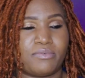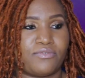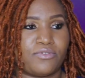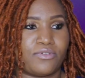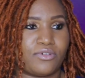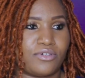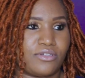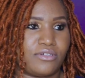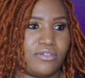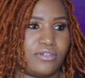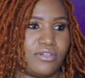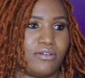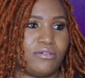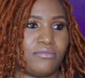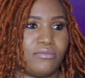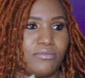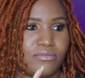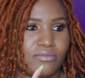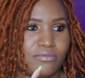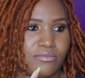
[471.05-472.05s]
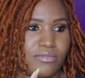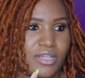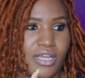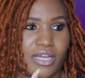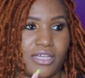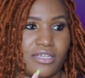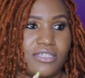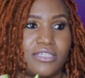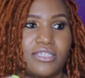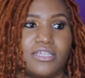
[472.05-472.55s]
before.
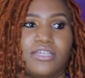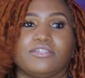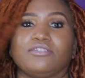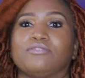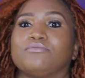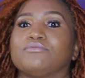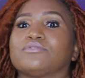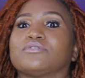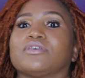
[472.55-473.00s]
Like you said,